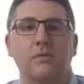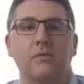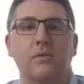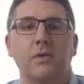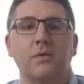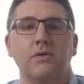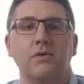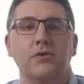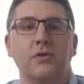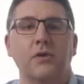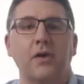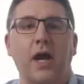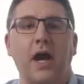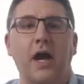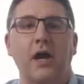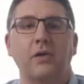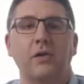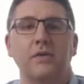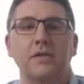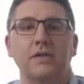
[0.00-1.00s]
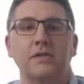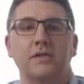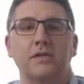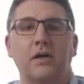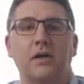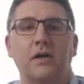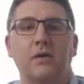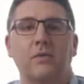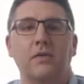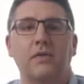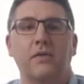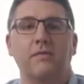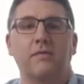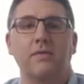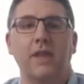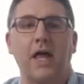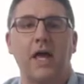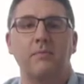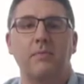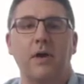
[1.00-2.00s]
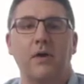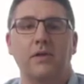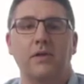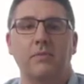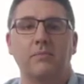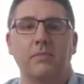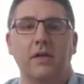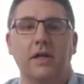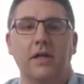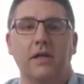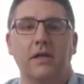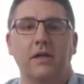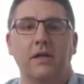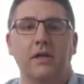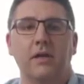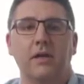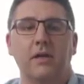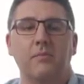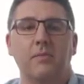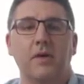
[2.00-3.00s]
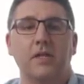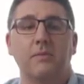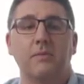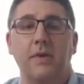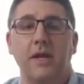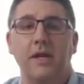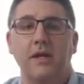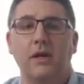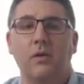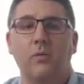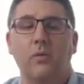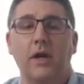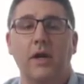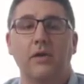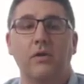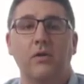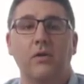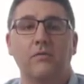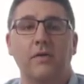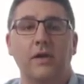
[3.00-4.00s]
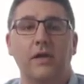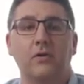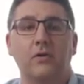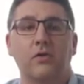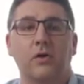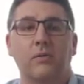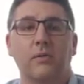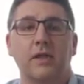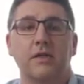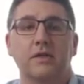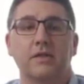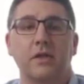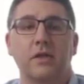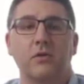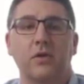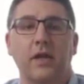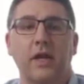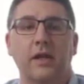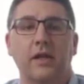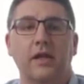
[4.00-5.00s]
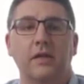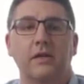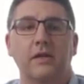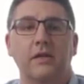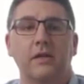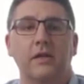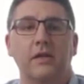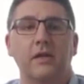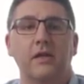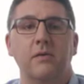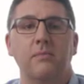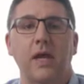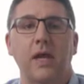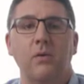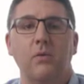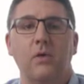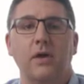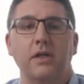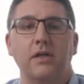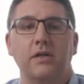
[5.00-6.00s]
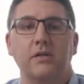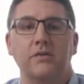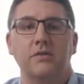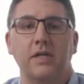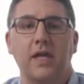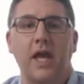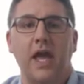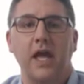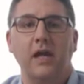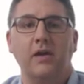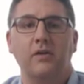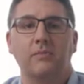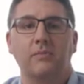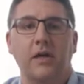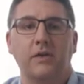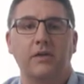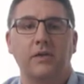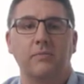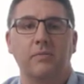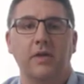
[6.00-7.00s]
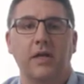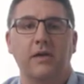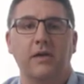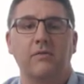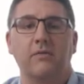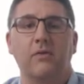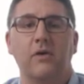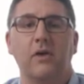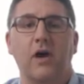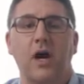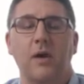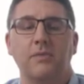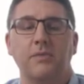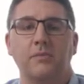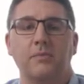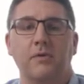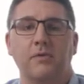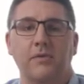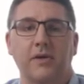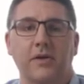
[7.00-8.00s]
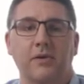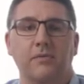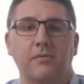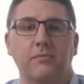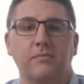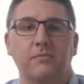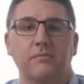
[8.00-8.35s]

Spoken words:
We will show you how to install with the flat mounting plate, but depending on where your video doorbell is located, you may want to use the angled mounting plate for an optimal view.